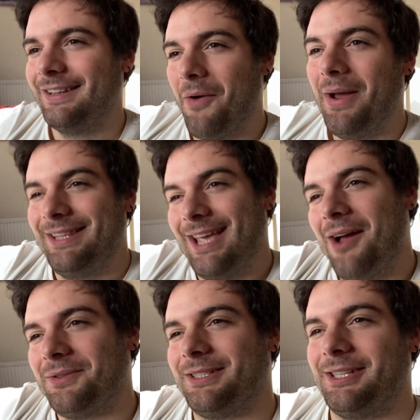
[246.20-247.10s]
Now, at the
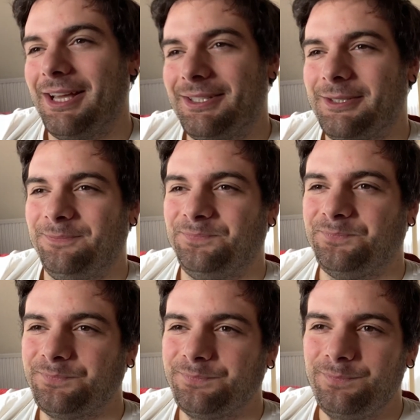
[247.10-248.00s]
outset,
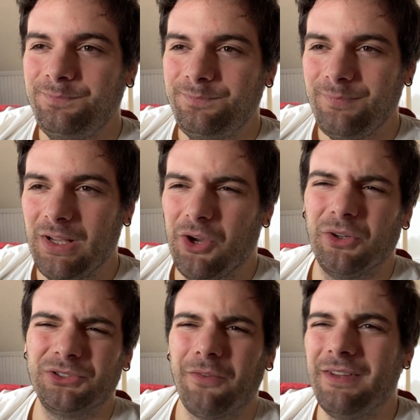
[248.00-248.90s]

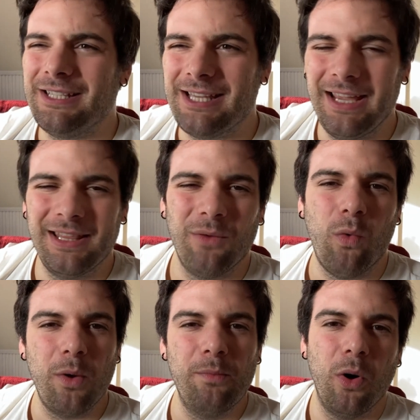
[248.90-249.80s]
girls often say they
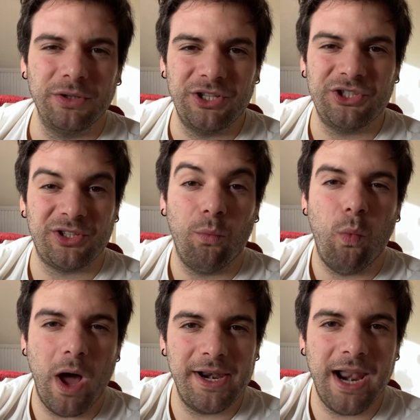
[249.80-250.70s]
want more than just a
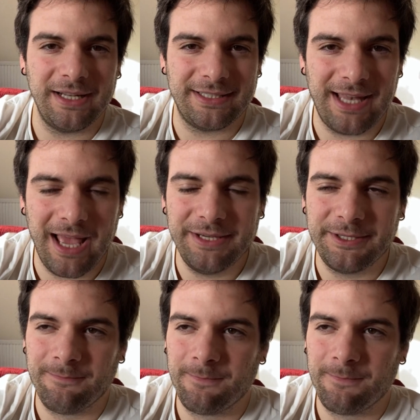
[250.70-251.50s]
one-night stand.